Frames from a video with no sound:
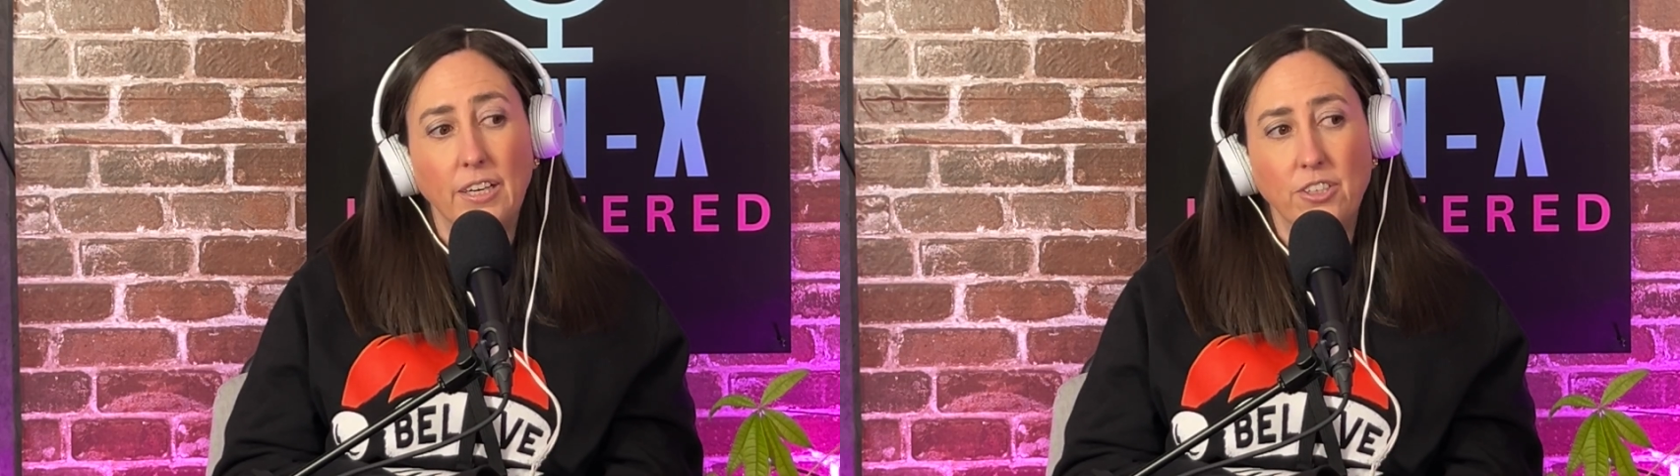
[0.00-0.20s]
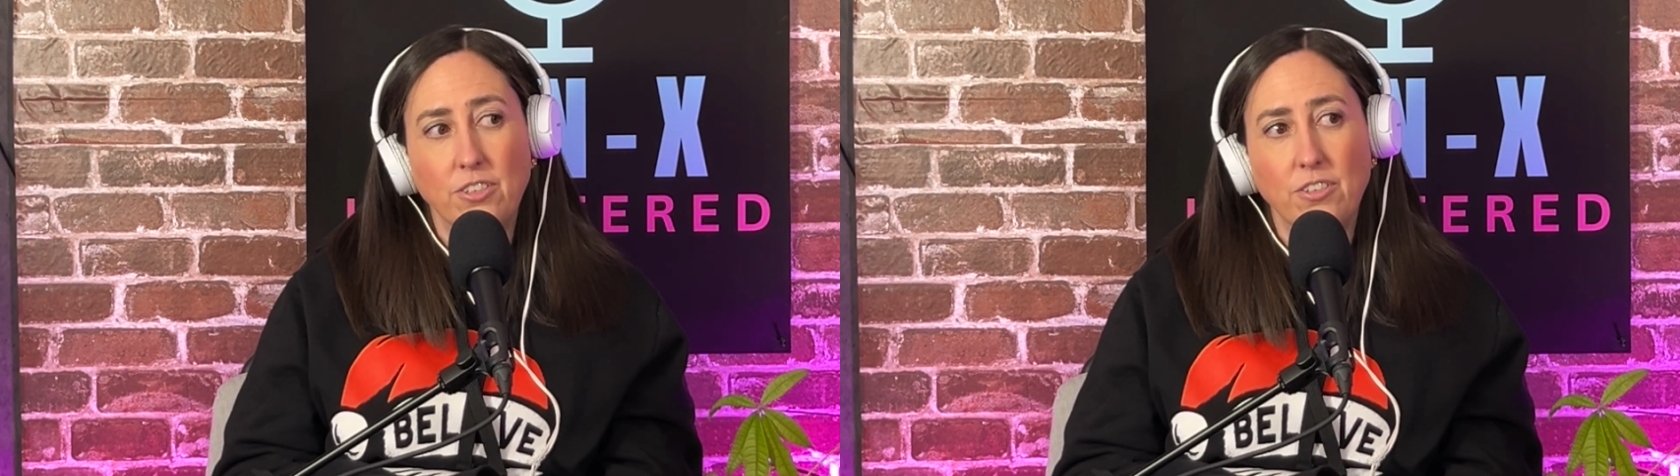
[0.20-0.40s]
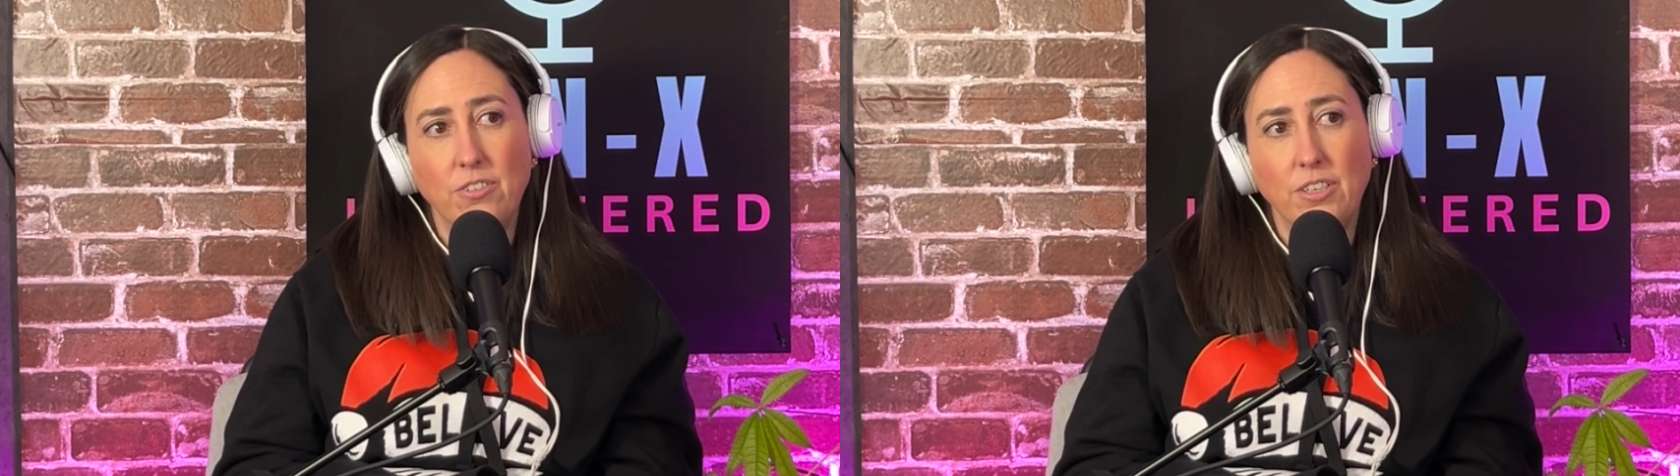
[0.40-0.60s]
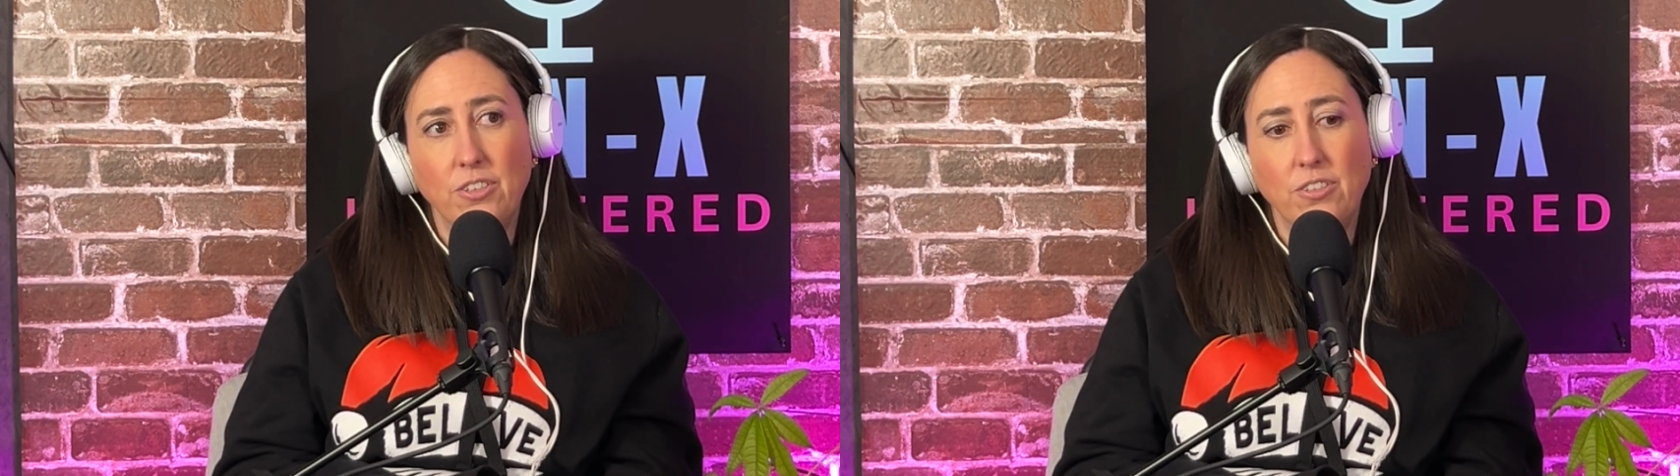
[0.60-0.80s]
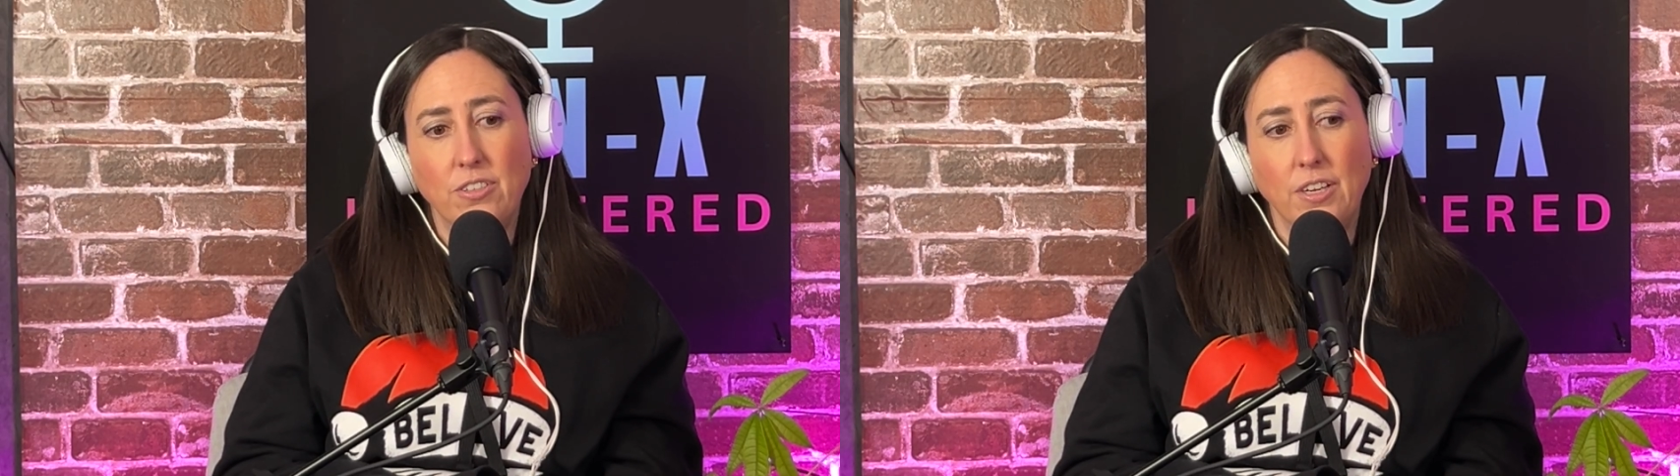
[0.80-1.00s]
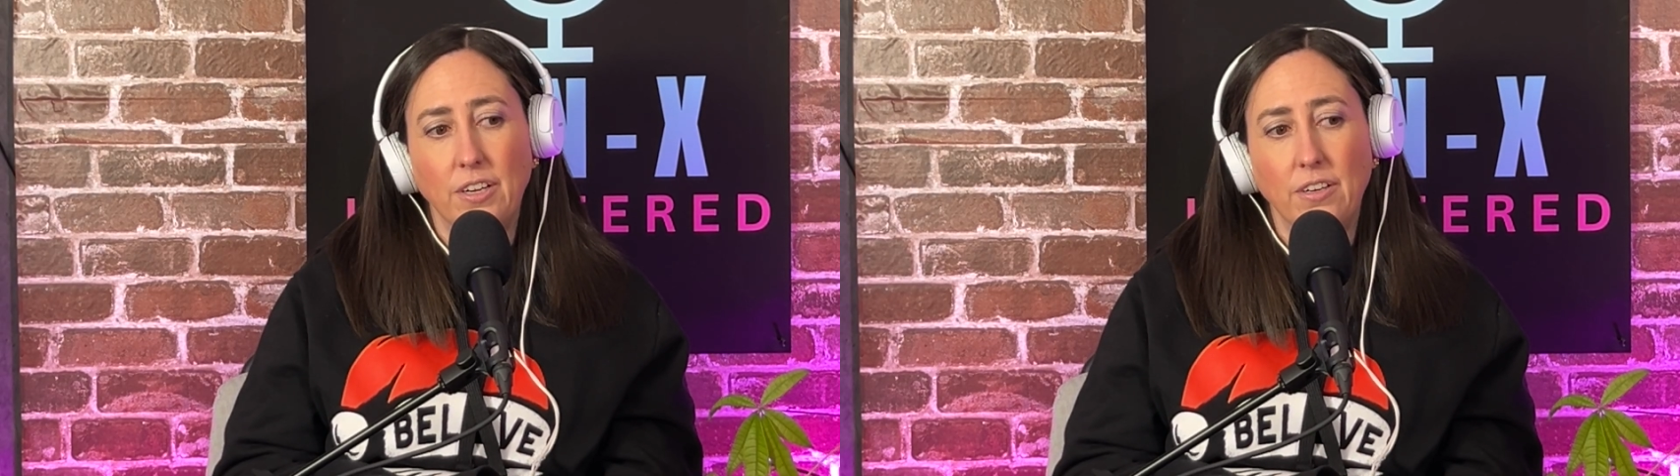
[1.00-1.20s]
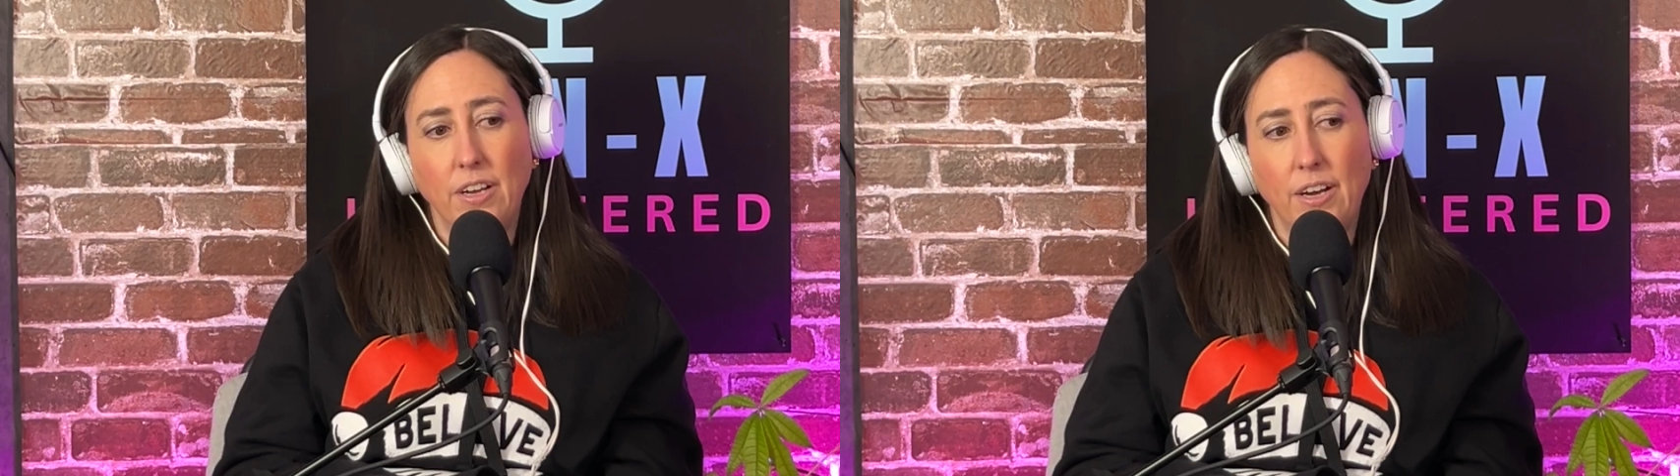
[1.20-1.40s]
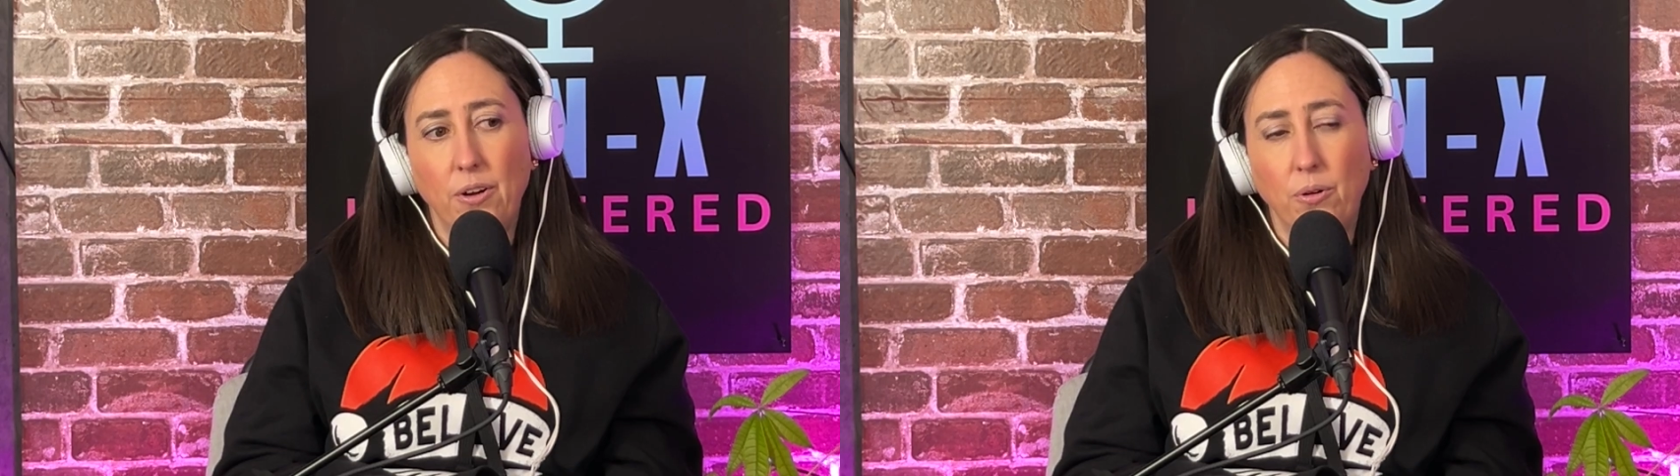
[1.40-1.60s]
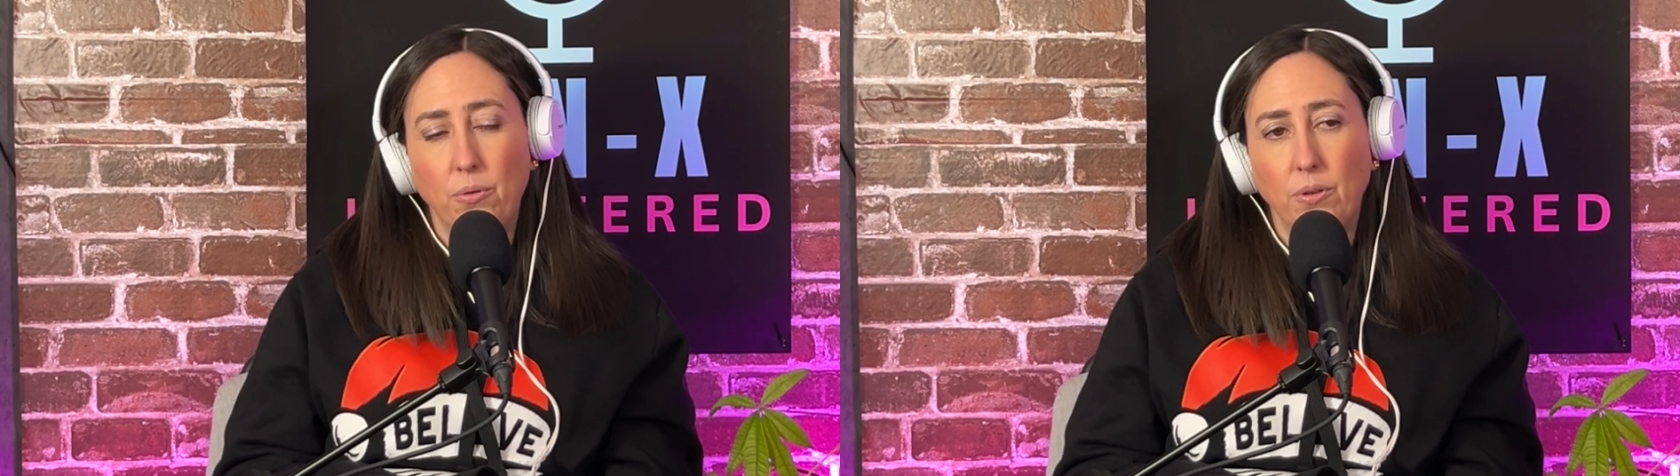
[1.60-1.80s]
I just don't understand how